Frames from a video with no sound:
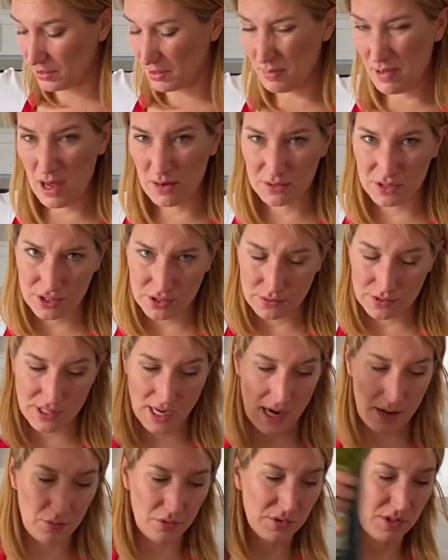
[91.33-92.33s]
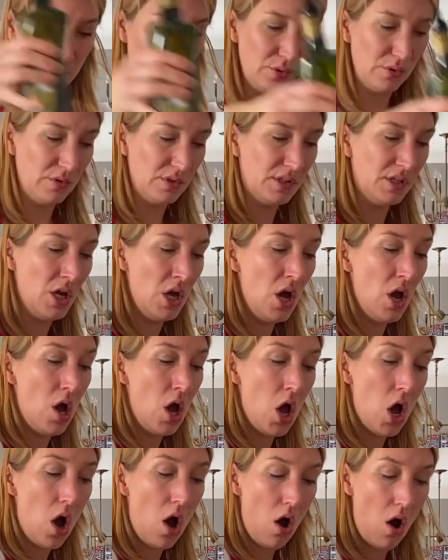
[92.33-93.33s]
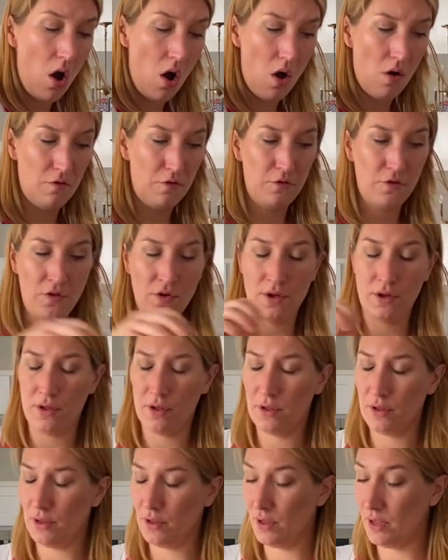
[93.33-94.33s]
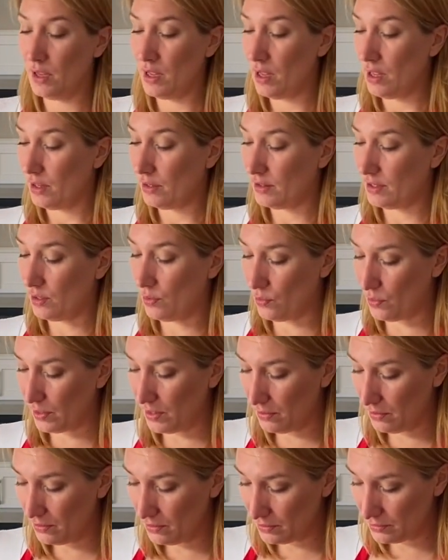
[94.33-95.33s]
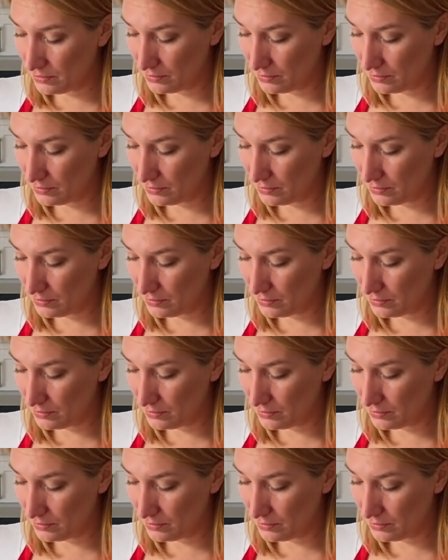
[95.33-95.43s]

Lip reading: About 2 tablespoons of the oil.